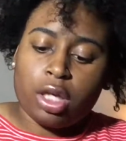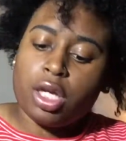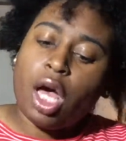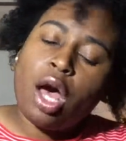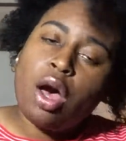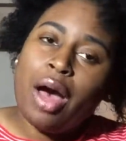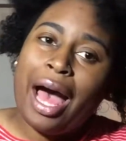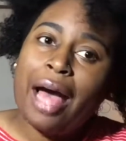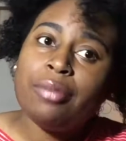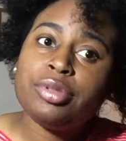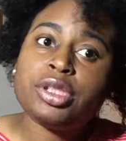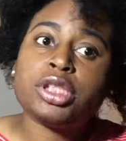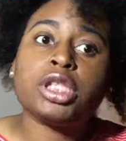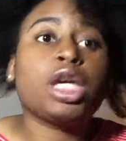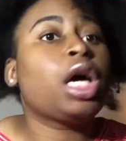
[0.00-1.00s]
Y'all, I'm
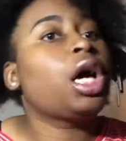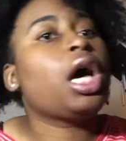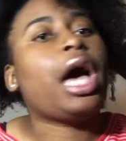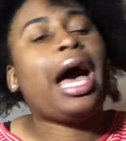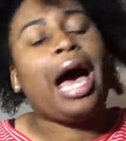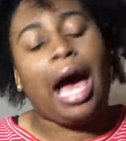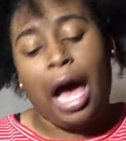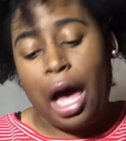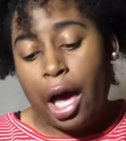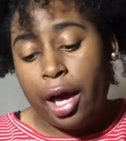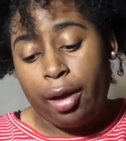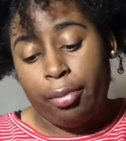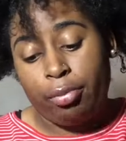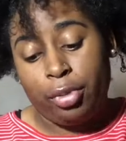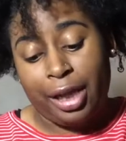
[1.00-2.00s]
so, I
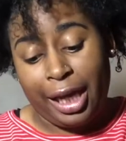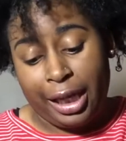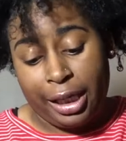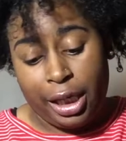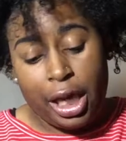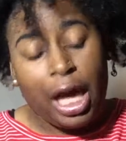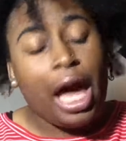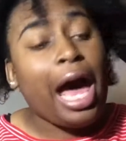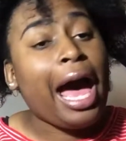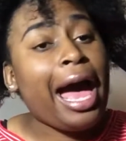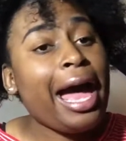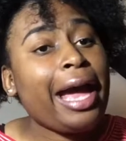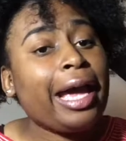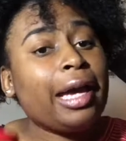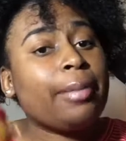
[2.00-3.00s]
am late.
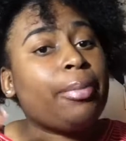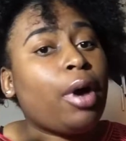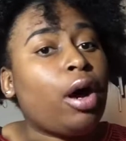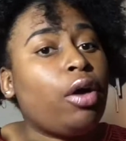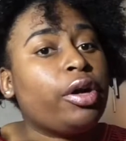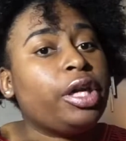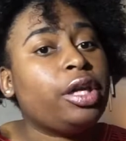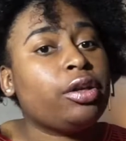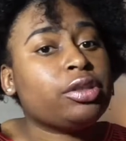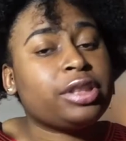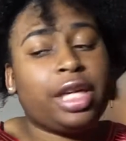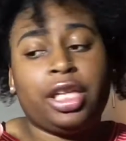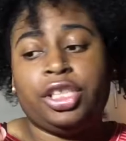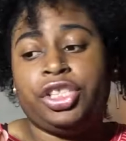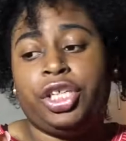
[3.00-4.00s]
I ain't bought Eco
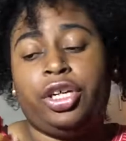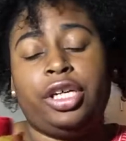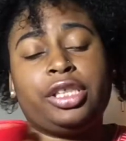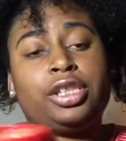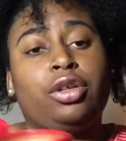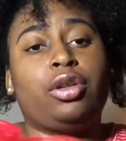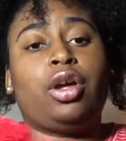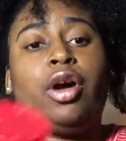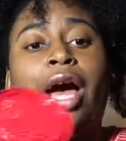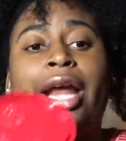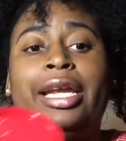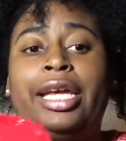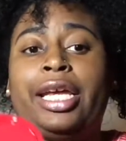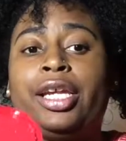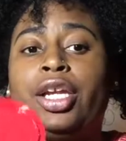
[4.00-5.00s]
Style Gel in so long, I
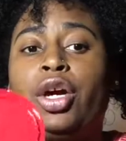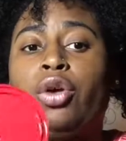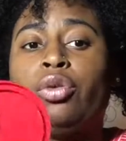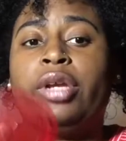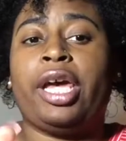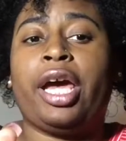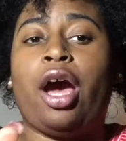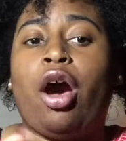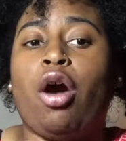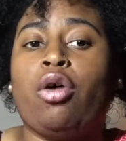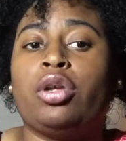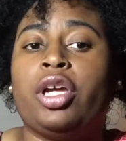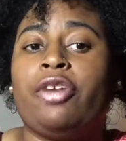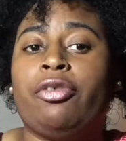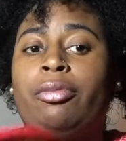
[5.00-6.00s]
didn't know that
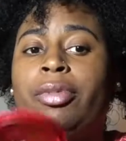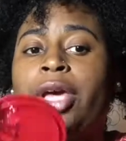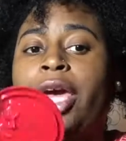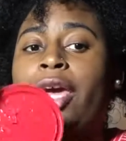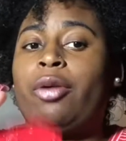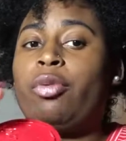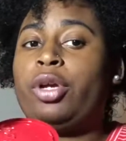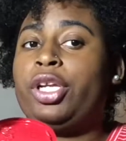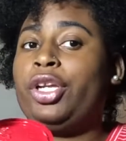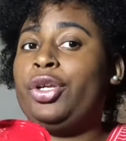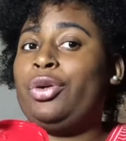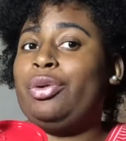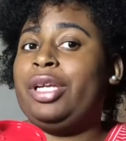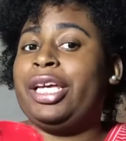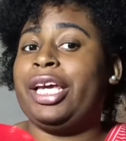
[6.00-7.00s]
all of them came with the
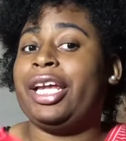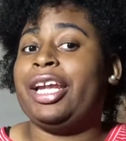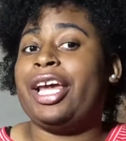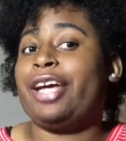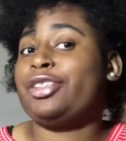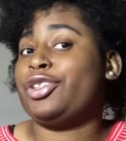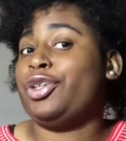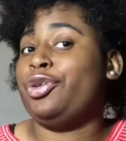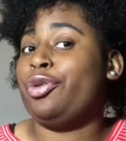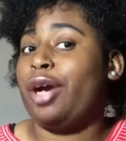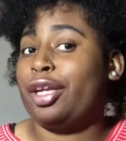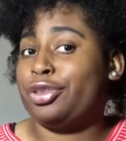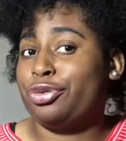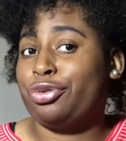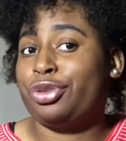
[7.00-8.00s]
new lid now, so you don't got
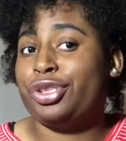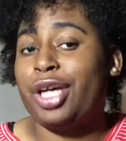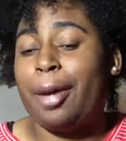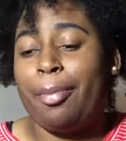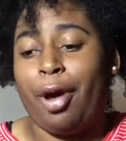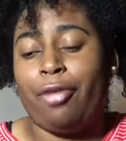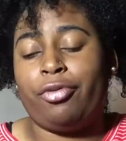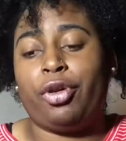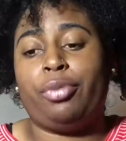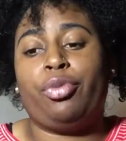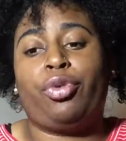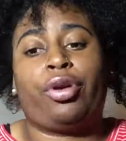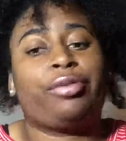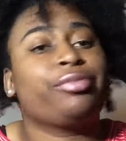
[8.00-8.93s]
to screw the top off no more.